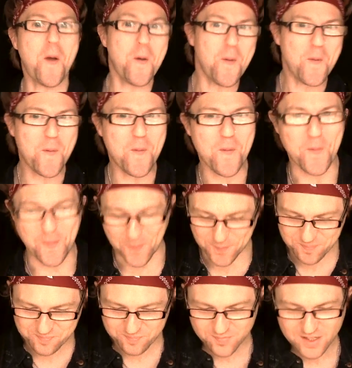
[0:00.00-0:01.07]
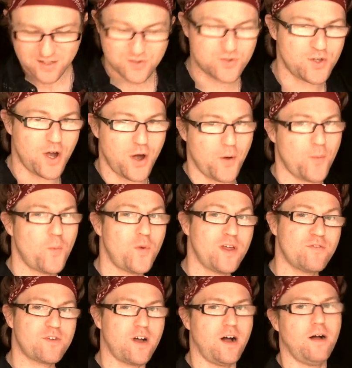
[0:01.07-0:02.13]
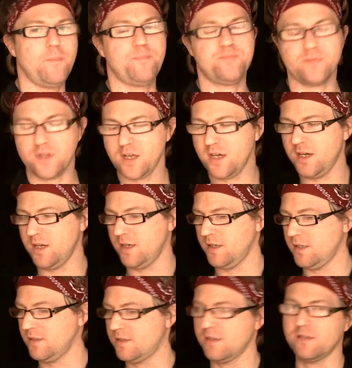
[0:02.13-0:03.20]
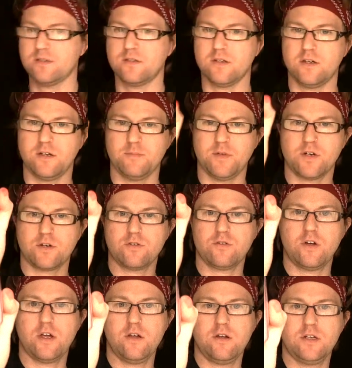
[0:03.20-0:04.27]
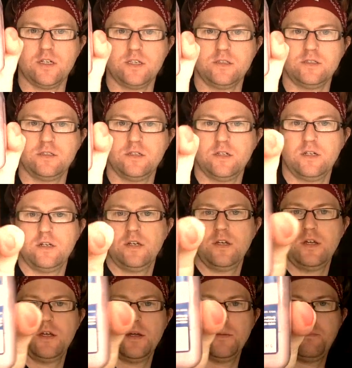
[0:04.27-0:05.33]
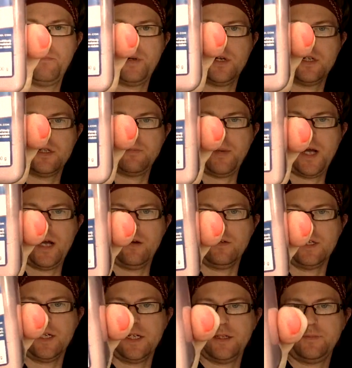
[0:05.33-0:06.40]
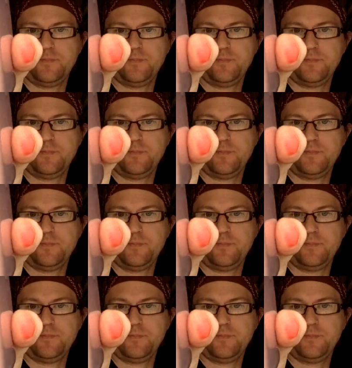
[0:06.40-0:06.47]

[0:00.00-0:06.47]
Oh, so what I've got is some Kryolan Blood Powder,